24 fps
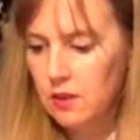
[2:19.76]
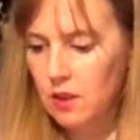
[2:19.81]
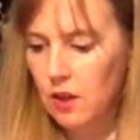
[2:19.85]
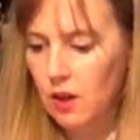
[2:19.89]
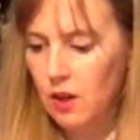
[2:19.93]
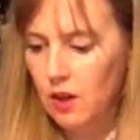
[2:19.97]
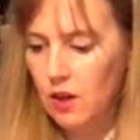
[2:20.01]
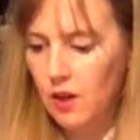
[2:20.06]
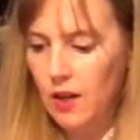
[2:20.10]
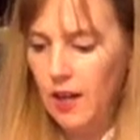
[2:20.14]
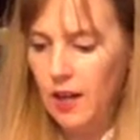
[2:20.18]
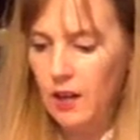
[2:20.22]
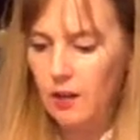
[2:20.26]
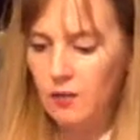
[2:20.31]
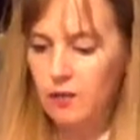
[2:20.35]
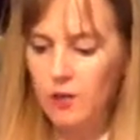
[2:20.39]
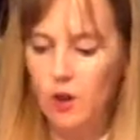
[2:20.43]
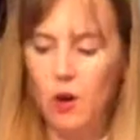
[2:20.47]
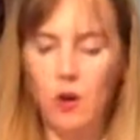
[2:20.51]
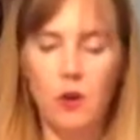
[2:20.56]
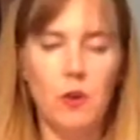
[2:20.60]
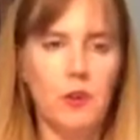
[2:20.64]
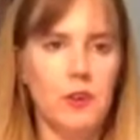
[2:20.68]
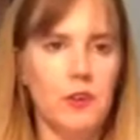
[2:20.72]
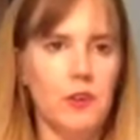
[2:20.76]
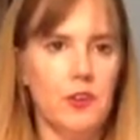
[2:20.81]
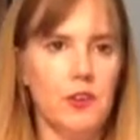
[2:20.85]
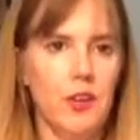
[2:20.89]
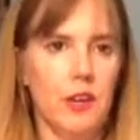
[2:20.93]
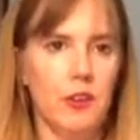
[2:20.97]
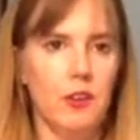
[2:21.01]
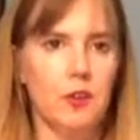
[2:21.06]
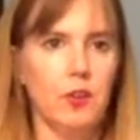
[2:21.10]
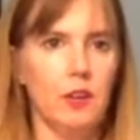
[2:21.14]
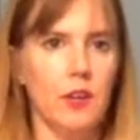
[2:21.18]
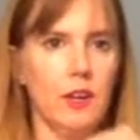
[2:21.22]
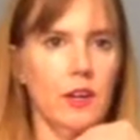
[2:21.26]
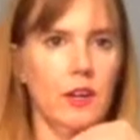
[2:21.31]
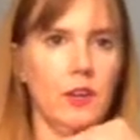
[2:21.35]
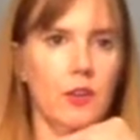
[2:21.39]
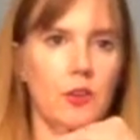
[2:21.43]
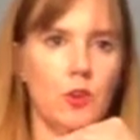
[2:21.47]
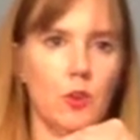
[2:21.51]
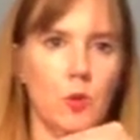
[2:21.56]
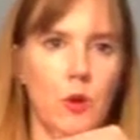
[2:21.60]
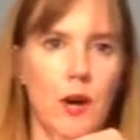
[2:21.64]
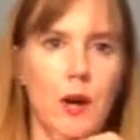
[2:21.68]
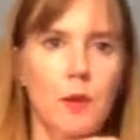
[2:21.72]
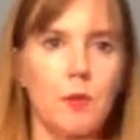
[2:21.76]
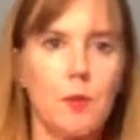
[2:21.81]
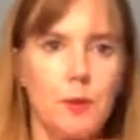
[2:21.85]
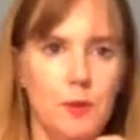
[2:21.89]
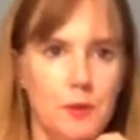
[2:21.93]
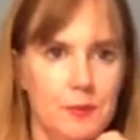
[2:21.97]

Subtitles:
I'll have all this extra as scrap.